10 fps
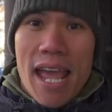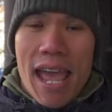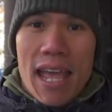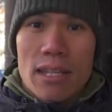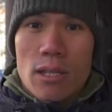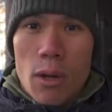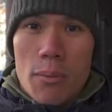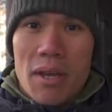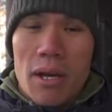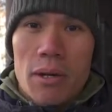and
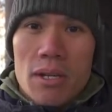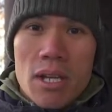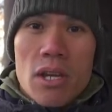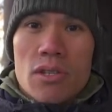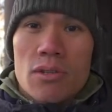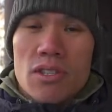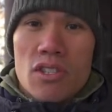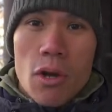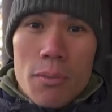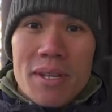Lobio. So there's
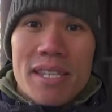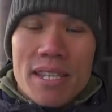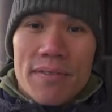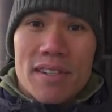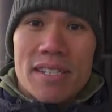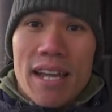so many different